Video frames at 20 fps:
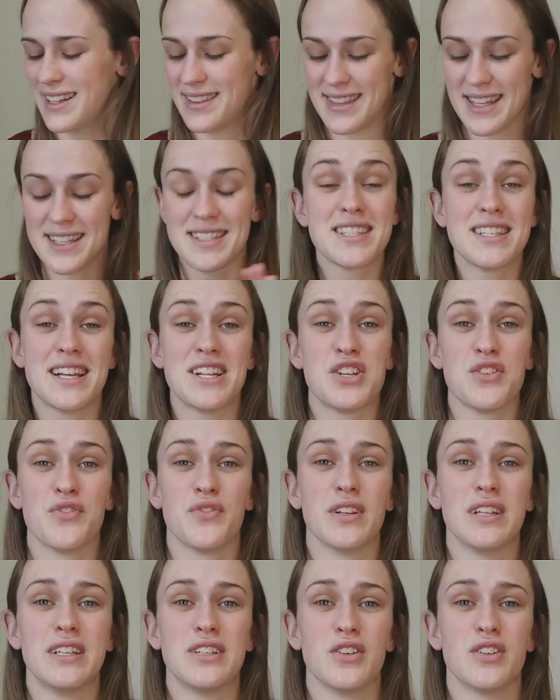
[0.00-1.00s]
This is actually
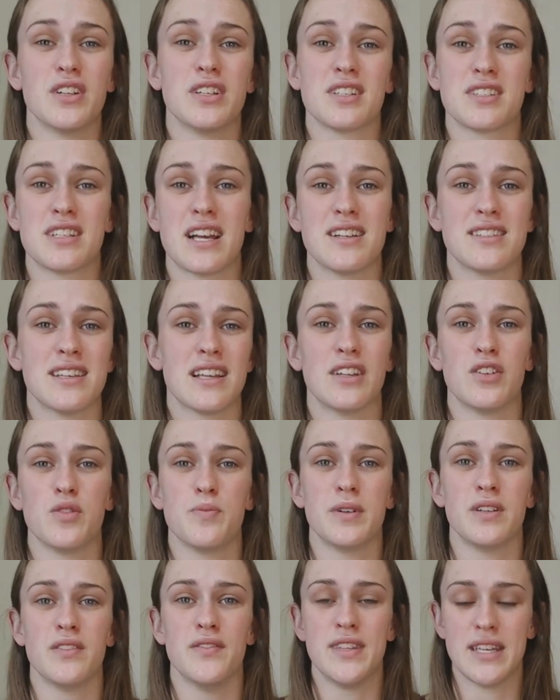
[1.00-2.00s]
really good. It just takes that
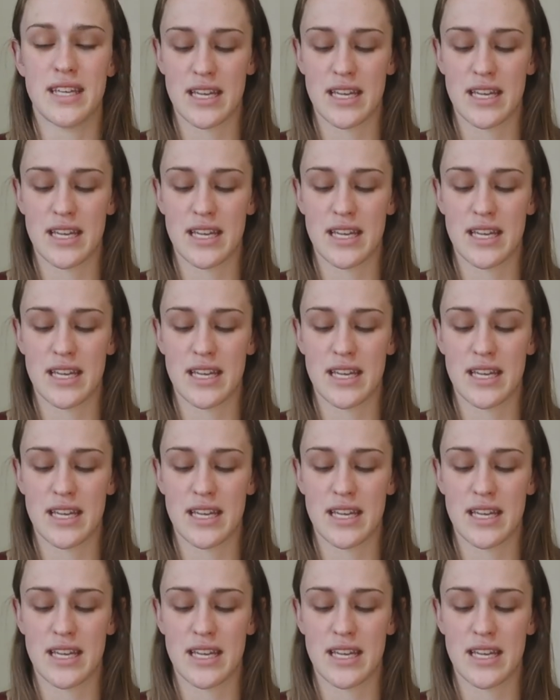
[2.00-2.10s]
little bit of